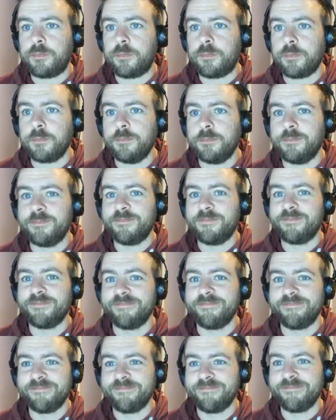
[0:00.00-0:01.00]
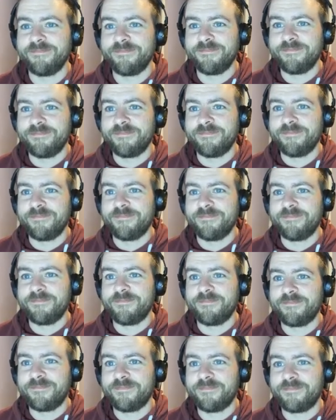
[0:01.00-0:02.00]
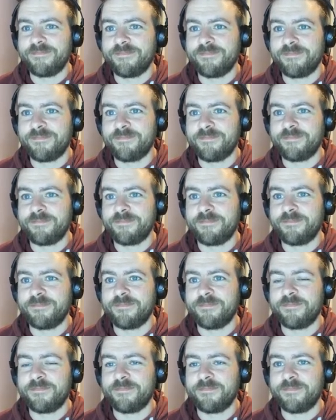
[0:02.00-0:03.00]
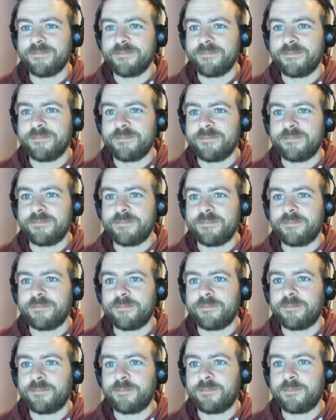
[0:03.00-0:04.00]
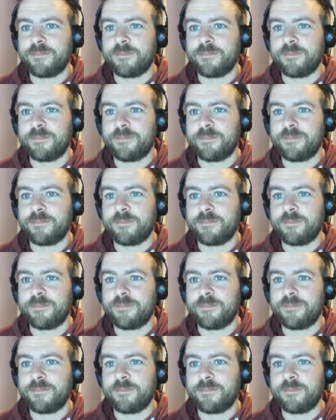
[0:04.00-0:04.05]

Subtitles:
The person shown says nothing.